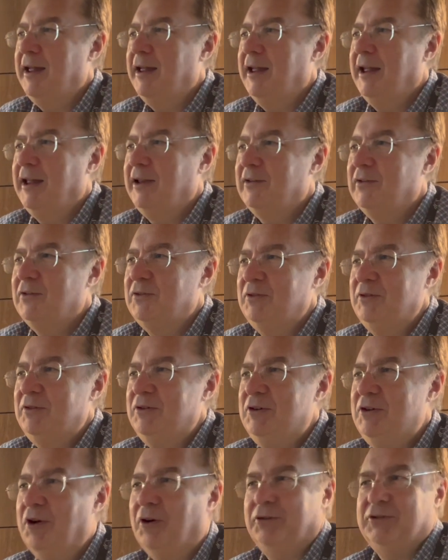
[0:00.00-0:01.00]
it's
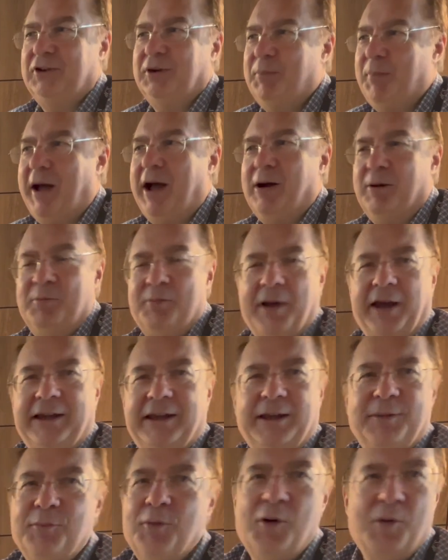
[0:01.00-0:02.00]
not about
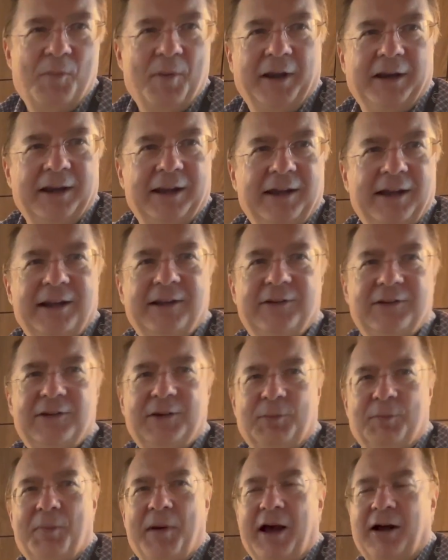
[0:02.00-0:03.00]
making more money. It's
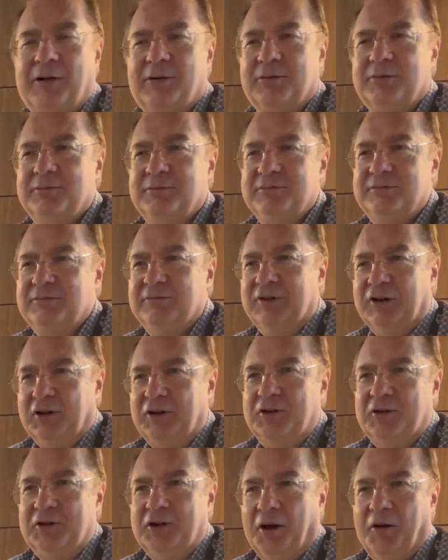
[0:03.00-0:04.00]
about
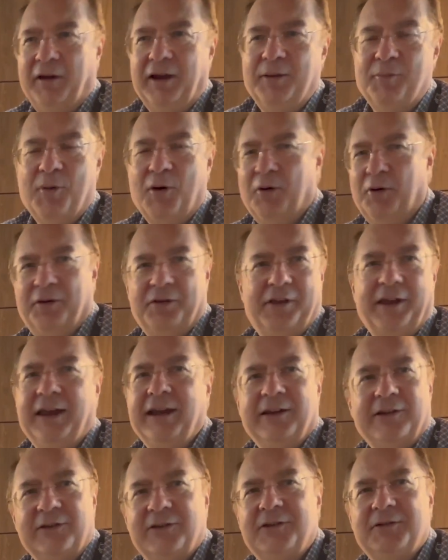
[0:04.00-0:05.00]
doing more
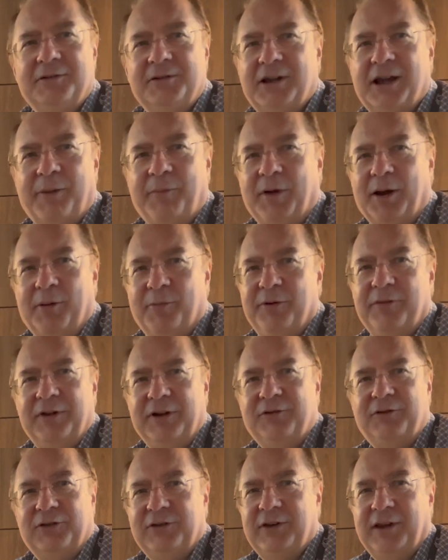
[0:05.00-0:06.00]
things and coming up with
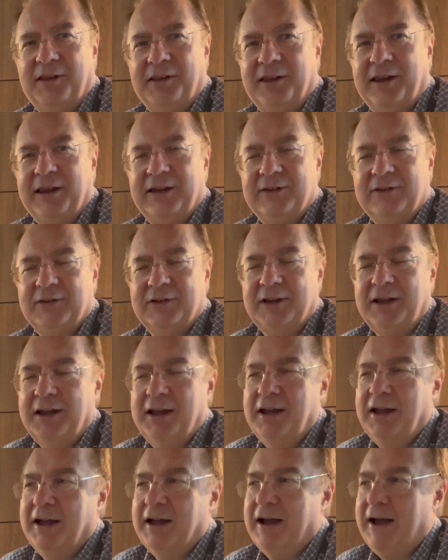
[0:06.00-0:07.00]
interesting things.
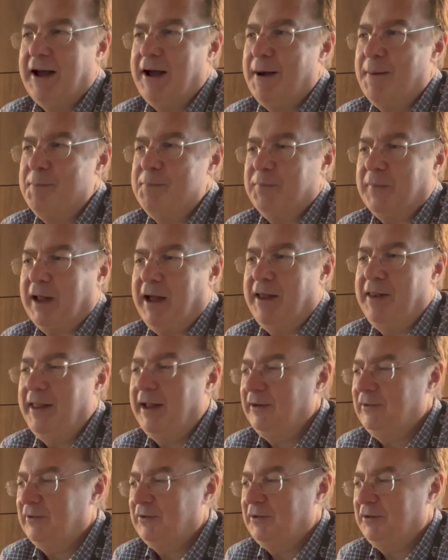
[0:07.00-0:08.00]
And
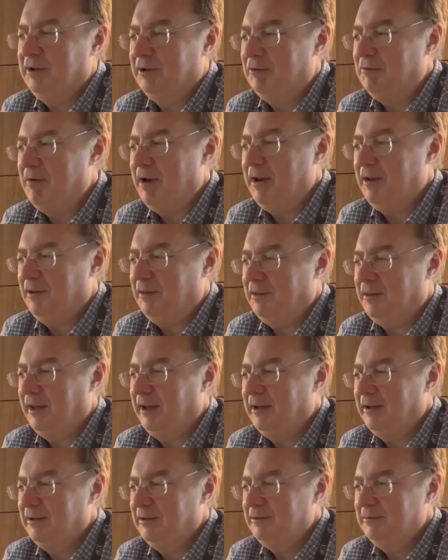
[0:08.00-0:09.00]
that's the great
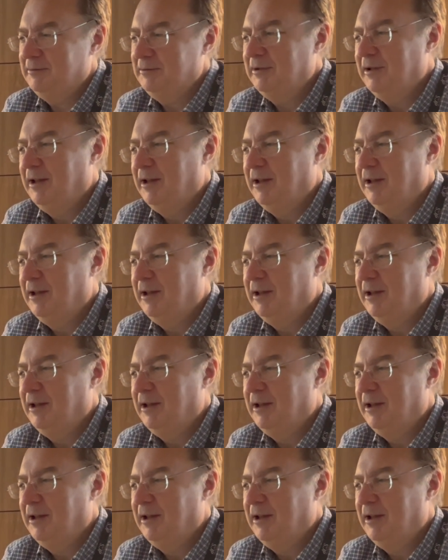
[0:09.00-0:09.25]
thing.